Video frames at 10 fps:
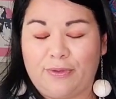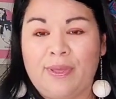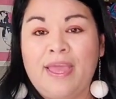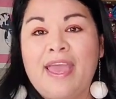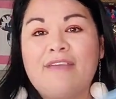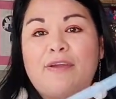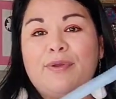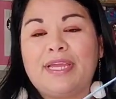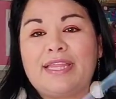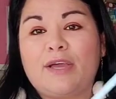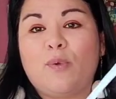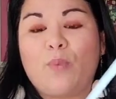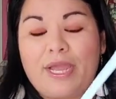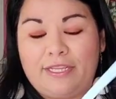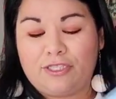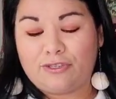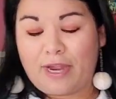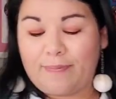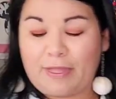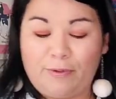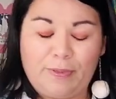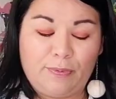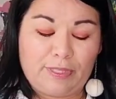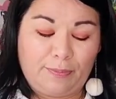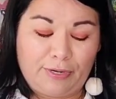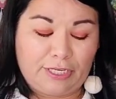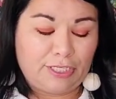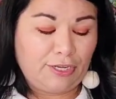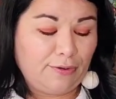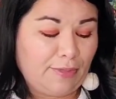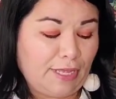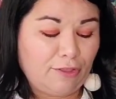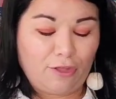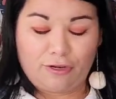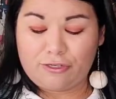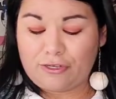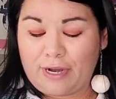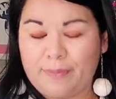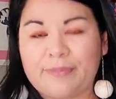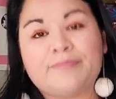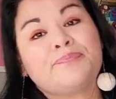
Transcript: So if I were like a white strap, that would be really pretty too. Like a longer strap.